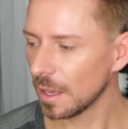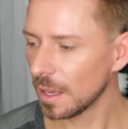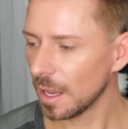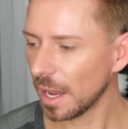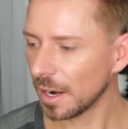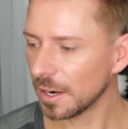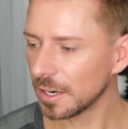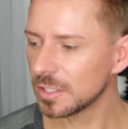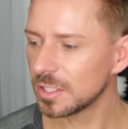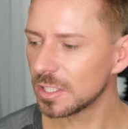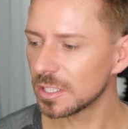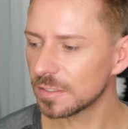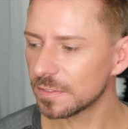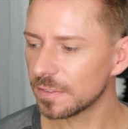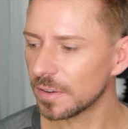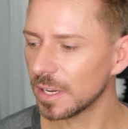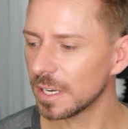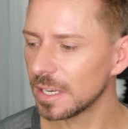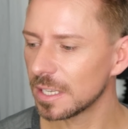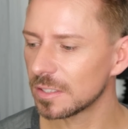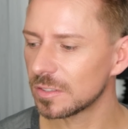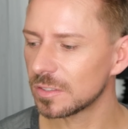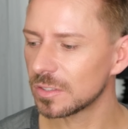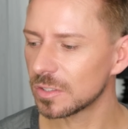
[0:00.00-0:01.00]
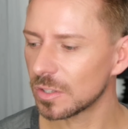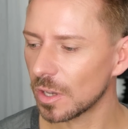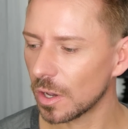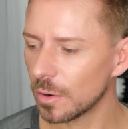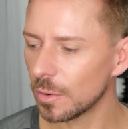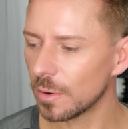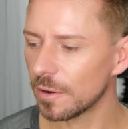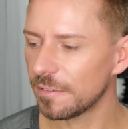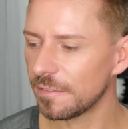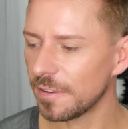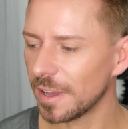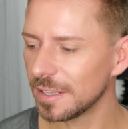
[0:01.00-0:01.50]
And I just find it
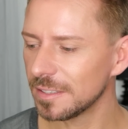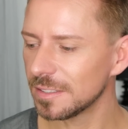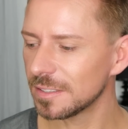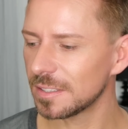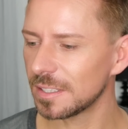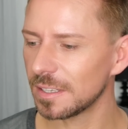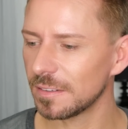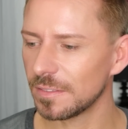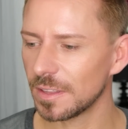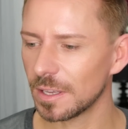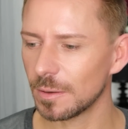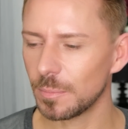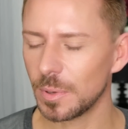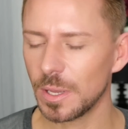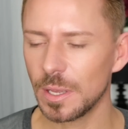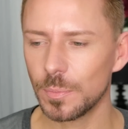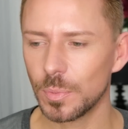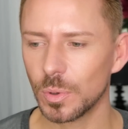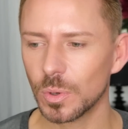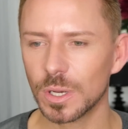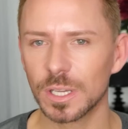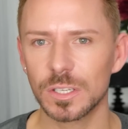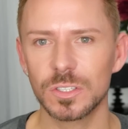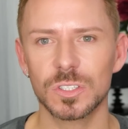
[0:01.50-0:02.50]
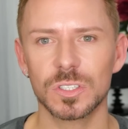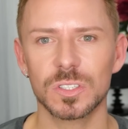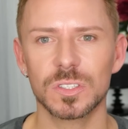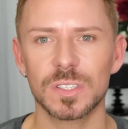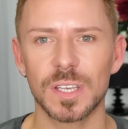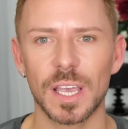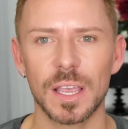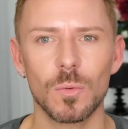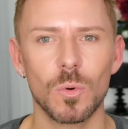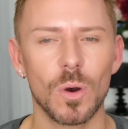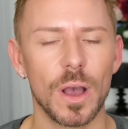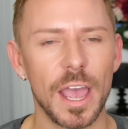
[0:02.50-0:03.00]
so offensive that people can just
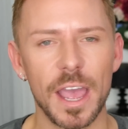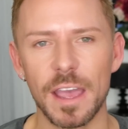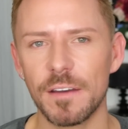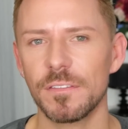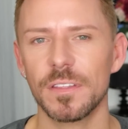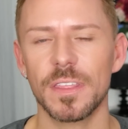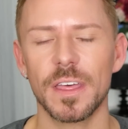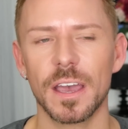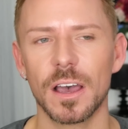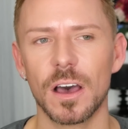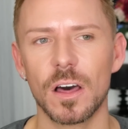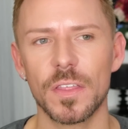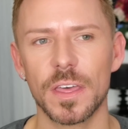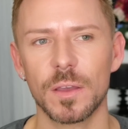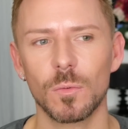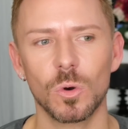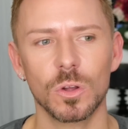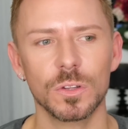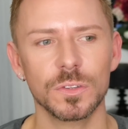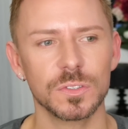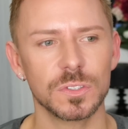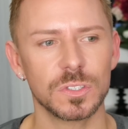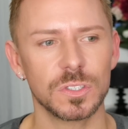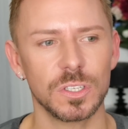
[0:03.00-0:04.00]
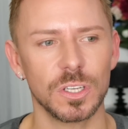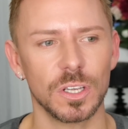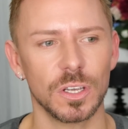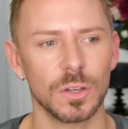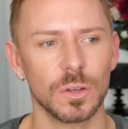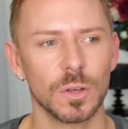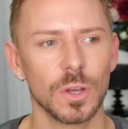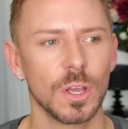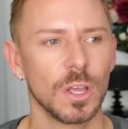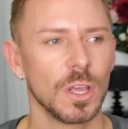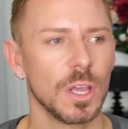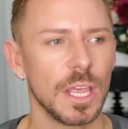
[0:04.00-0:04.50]
say whatever the hell they want to
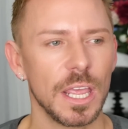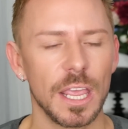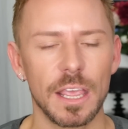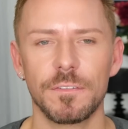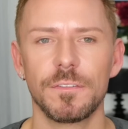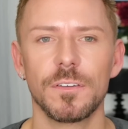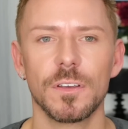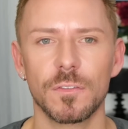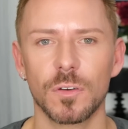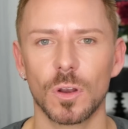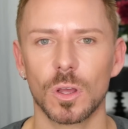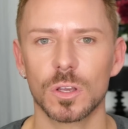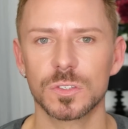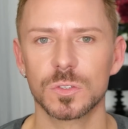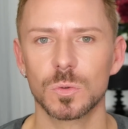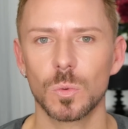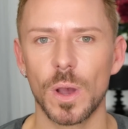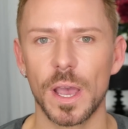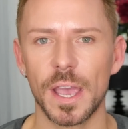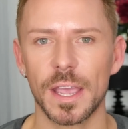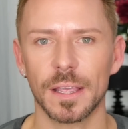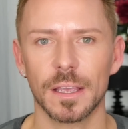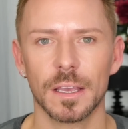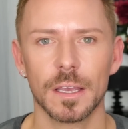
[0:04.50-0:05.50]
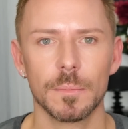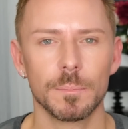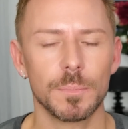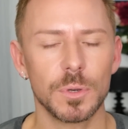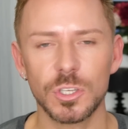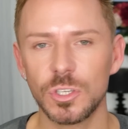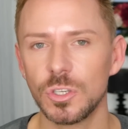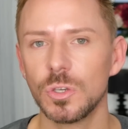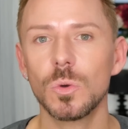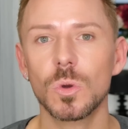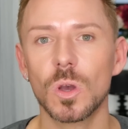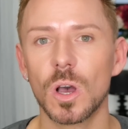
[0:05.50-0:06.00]
you if you've lost weight, but
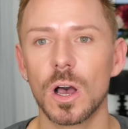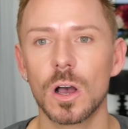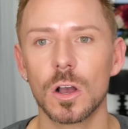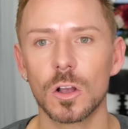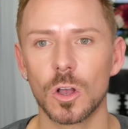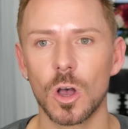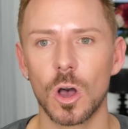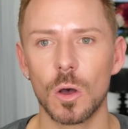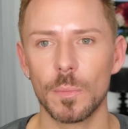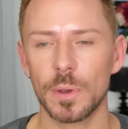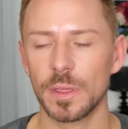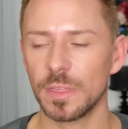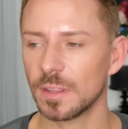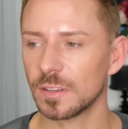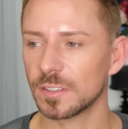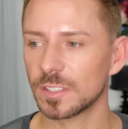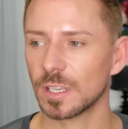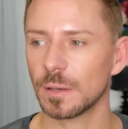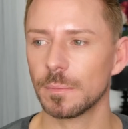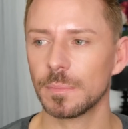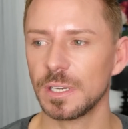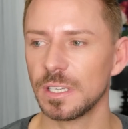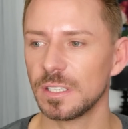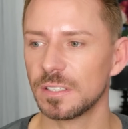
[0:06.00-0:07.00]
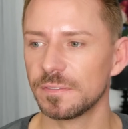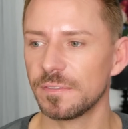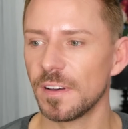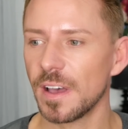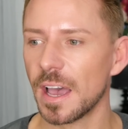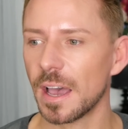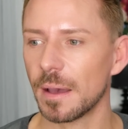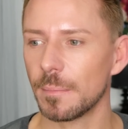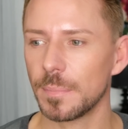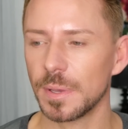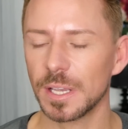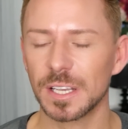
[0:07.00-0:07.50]
you can't comment that somebody's
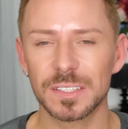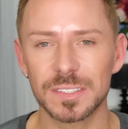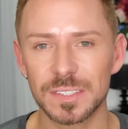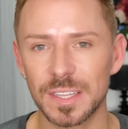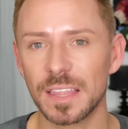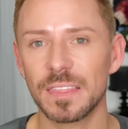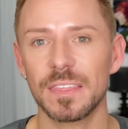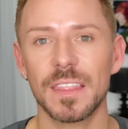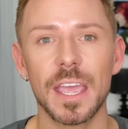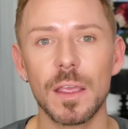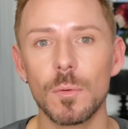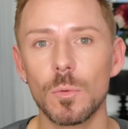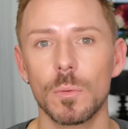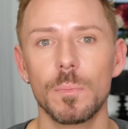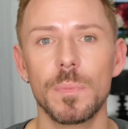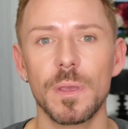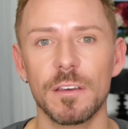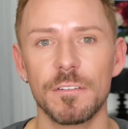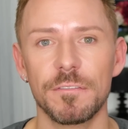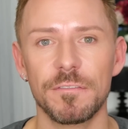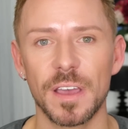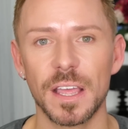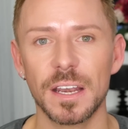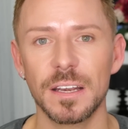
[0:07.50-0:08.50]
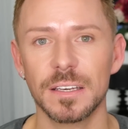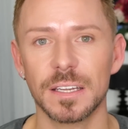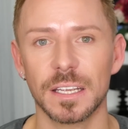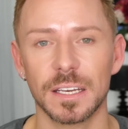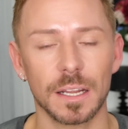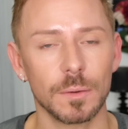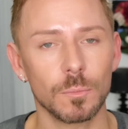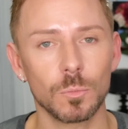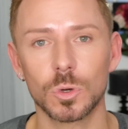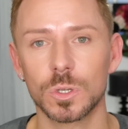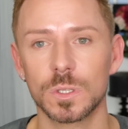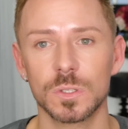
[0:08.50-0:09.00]
fat, because then they would be offended
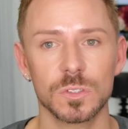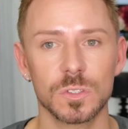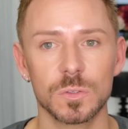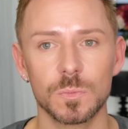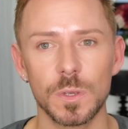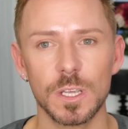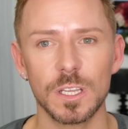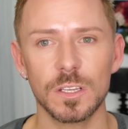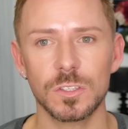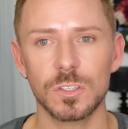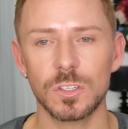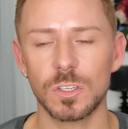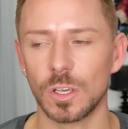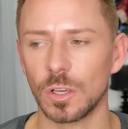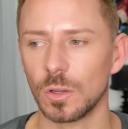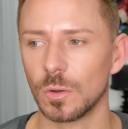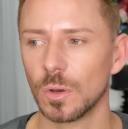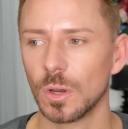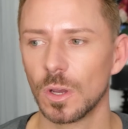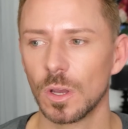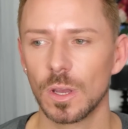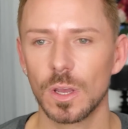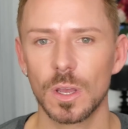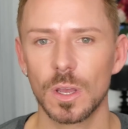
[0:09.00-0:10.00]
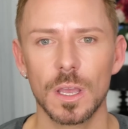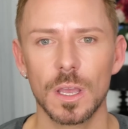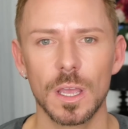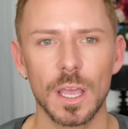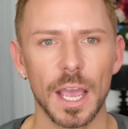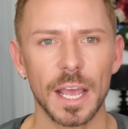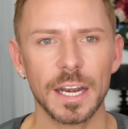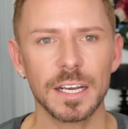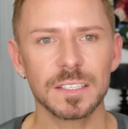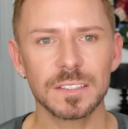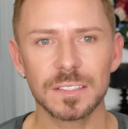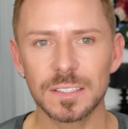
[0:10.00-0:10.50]
and wouldn't speak to you.
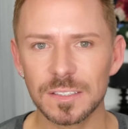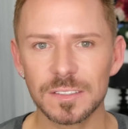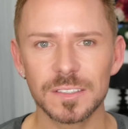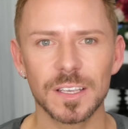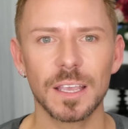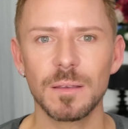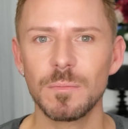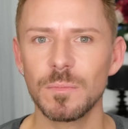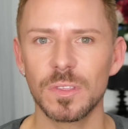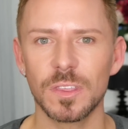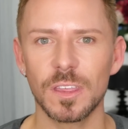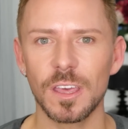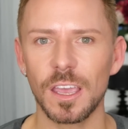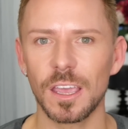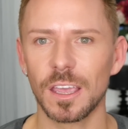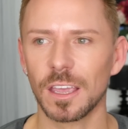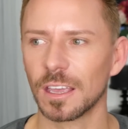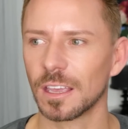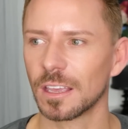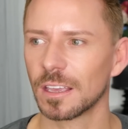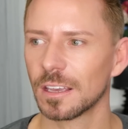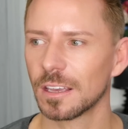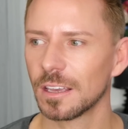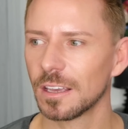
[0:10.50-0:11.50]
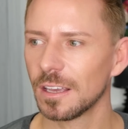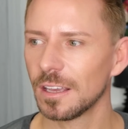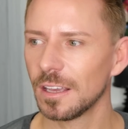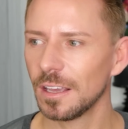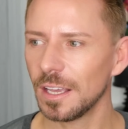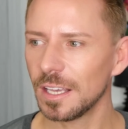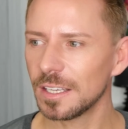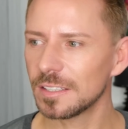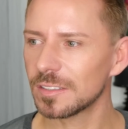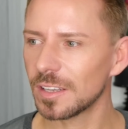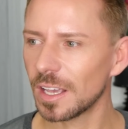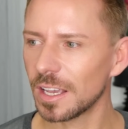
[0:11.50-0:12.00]
And it's the same thing.
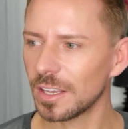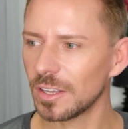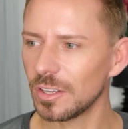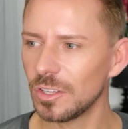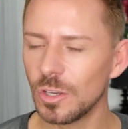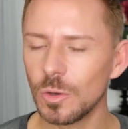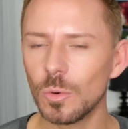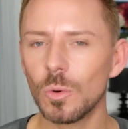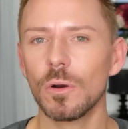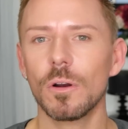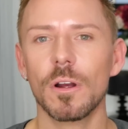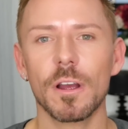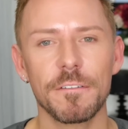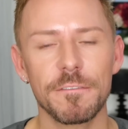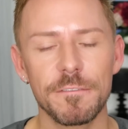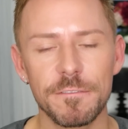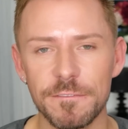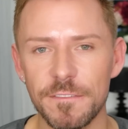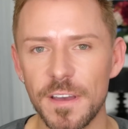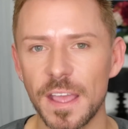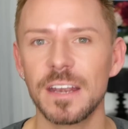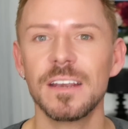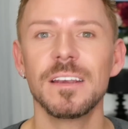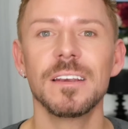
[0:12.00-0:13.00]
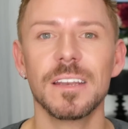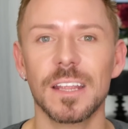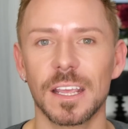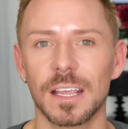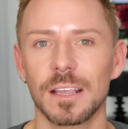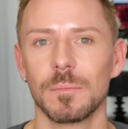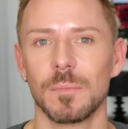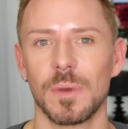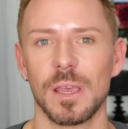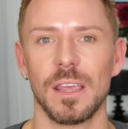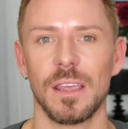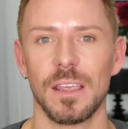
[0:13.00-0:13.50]
It's like, you are
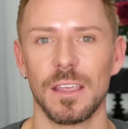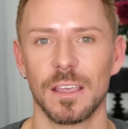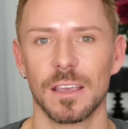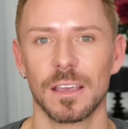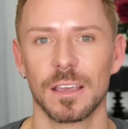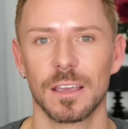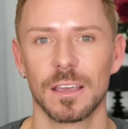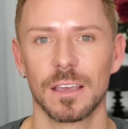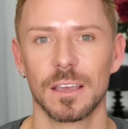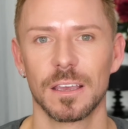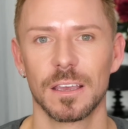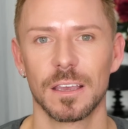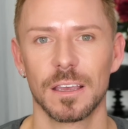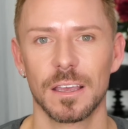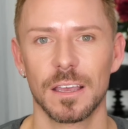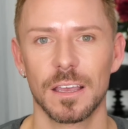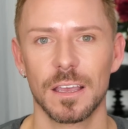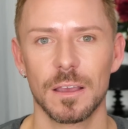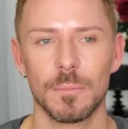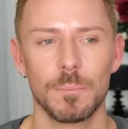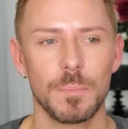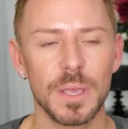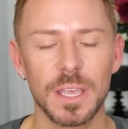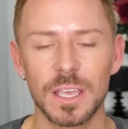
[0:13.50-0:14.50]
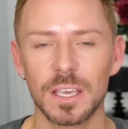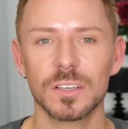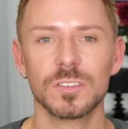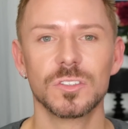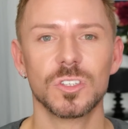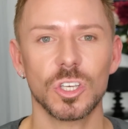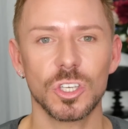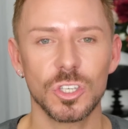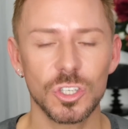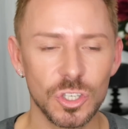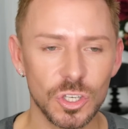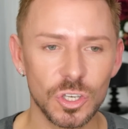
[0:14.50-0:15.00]
offending me
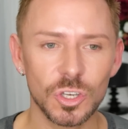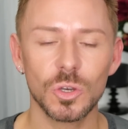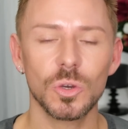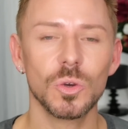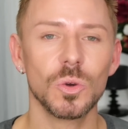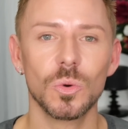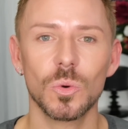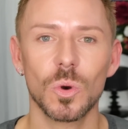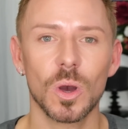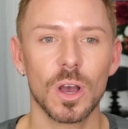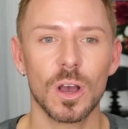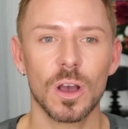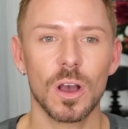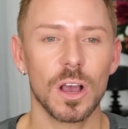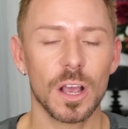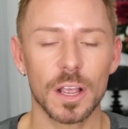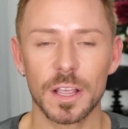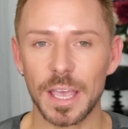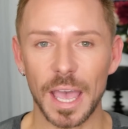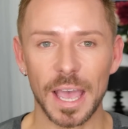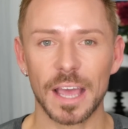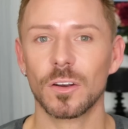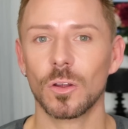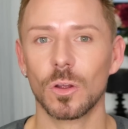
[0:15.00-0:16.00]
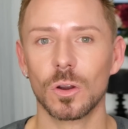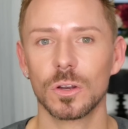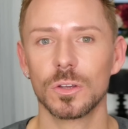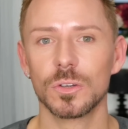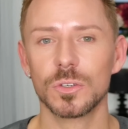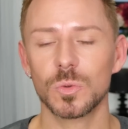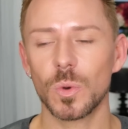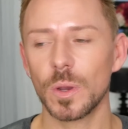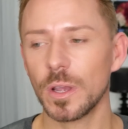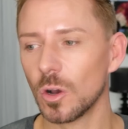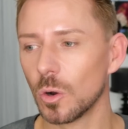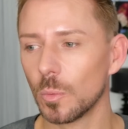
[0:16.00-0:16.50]
because you cannot
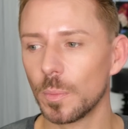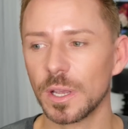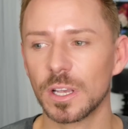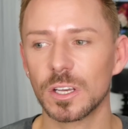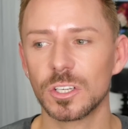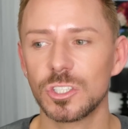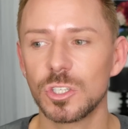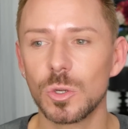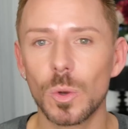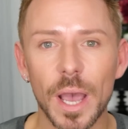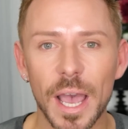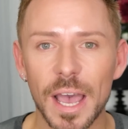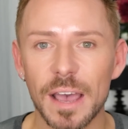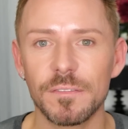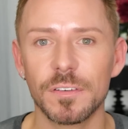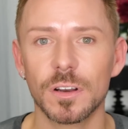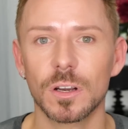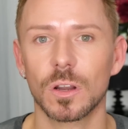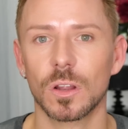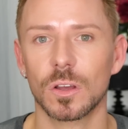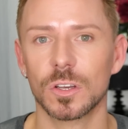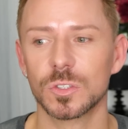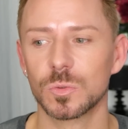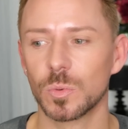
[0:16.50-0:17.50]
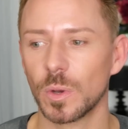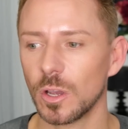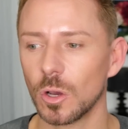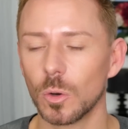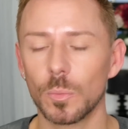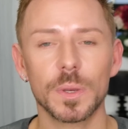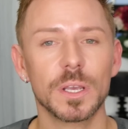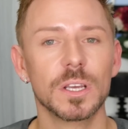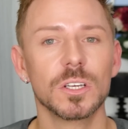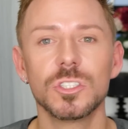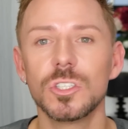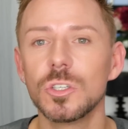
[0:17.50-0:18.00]
lose weight, or because you haven't lost weight, or
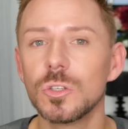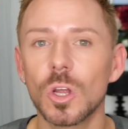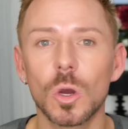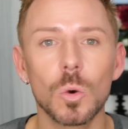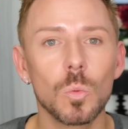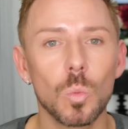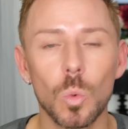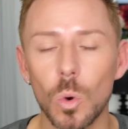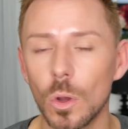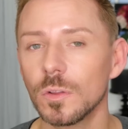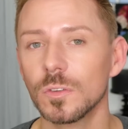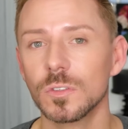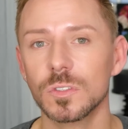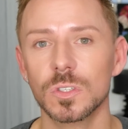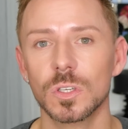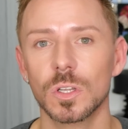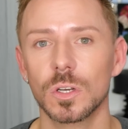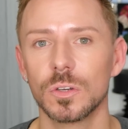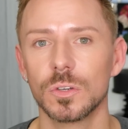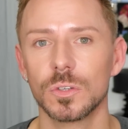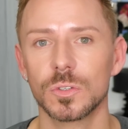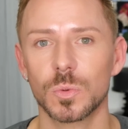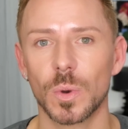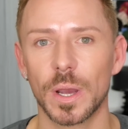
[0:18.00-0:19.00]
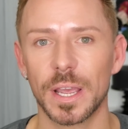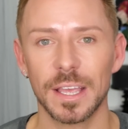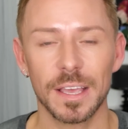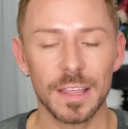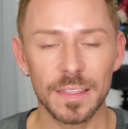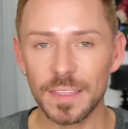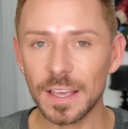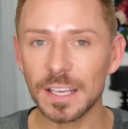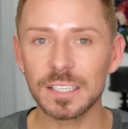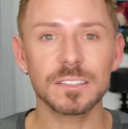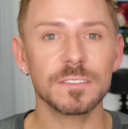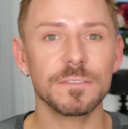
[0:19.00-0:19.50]
because you don't want to lose weight.
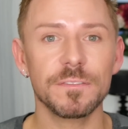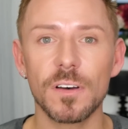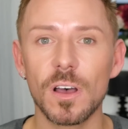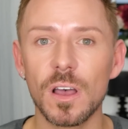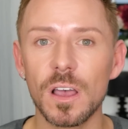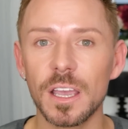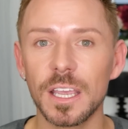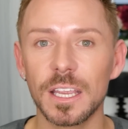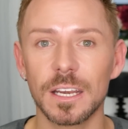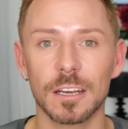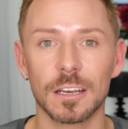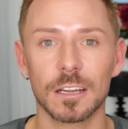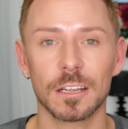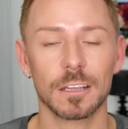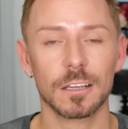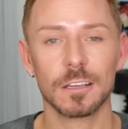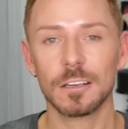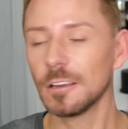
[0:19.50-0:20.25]
That's fine.